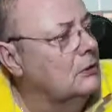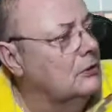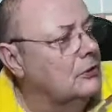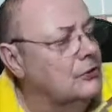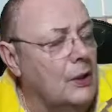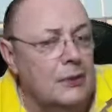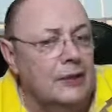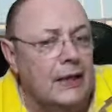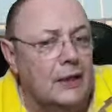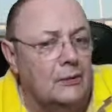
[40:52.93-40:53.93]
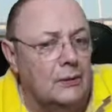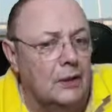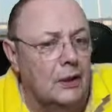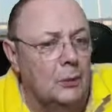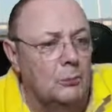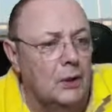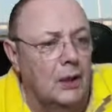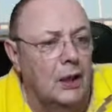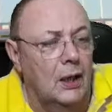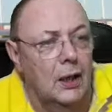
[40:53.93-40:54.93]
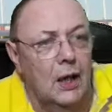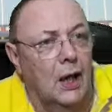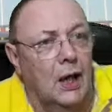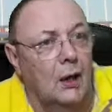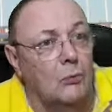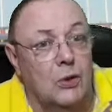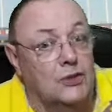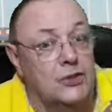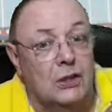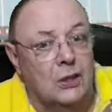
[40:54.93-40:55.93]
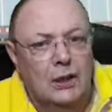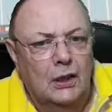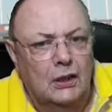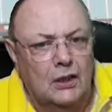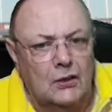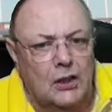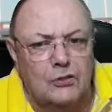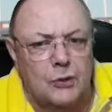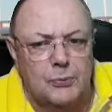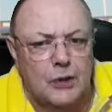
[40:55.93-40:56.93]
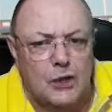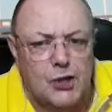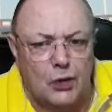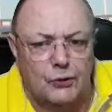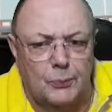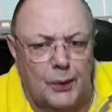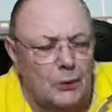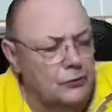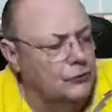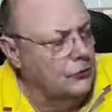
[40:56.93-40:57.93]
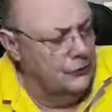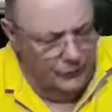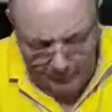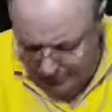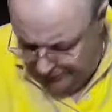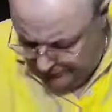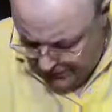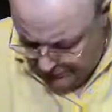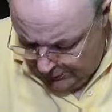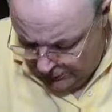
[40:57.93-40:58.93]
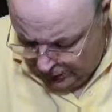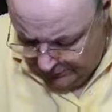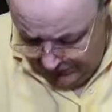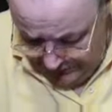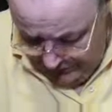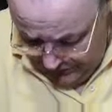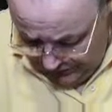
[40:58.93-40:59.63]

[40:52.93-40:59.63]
slow it down, which is completely juxtaposed to the French Bulldog being the most